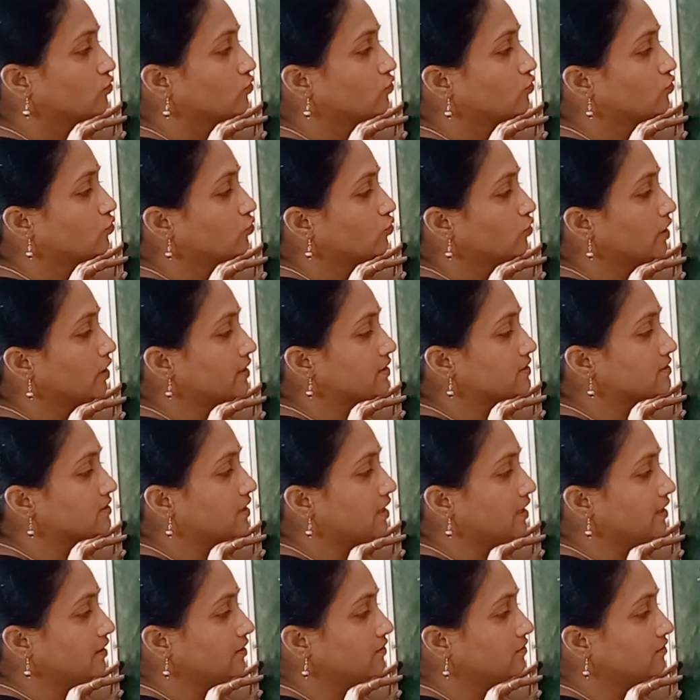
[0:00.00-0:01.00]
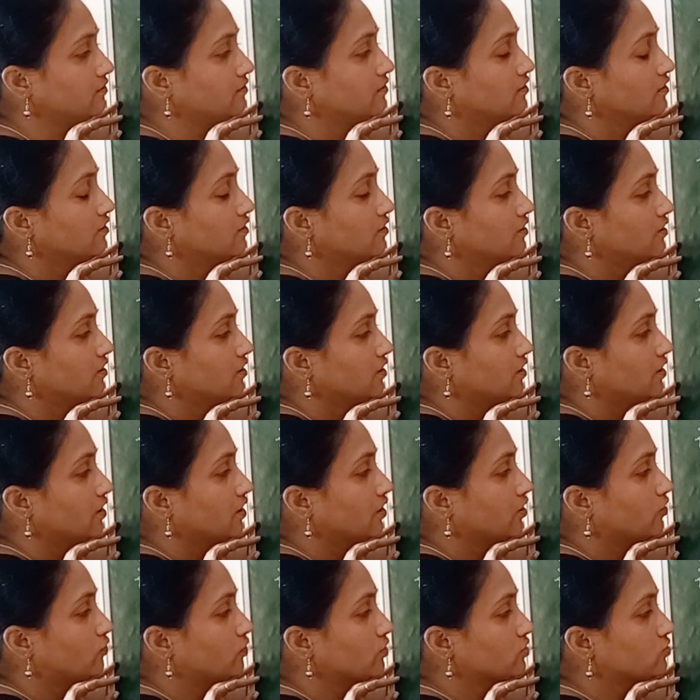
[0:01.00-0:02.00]
less than
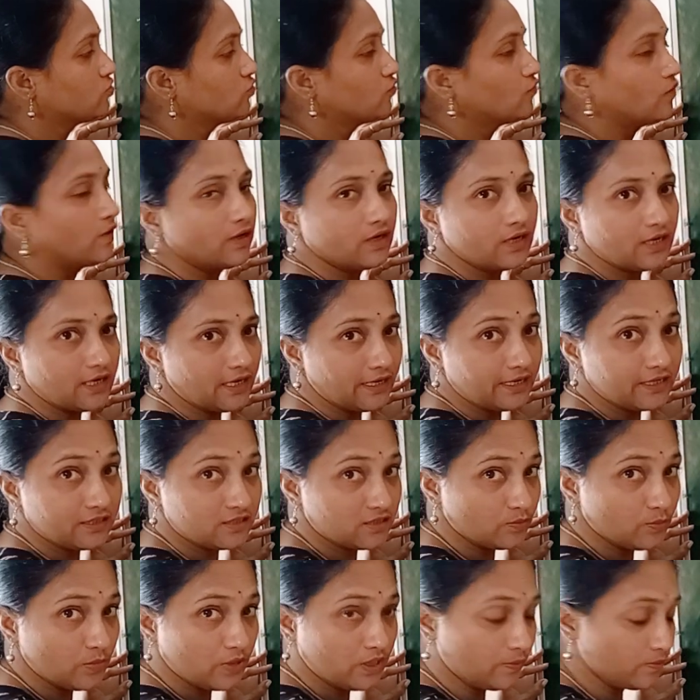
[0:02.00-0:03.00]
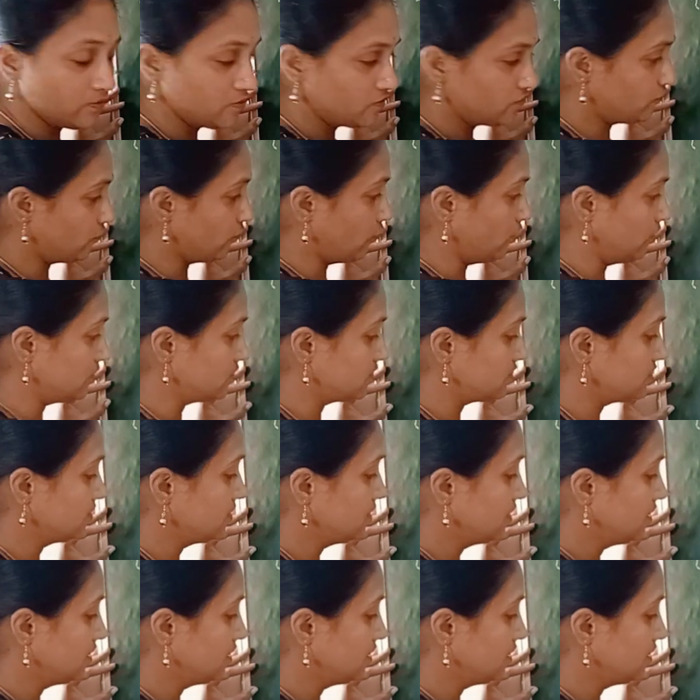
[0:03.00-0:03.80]
equals to 1, condition becomes false.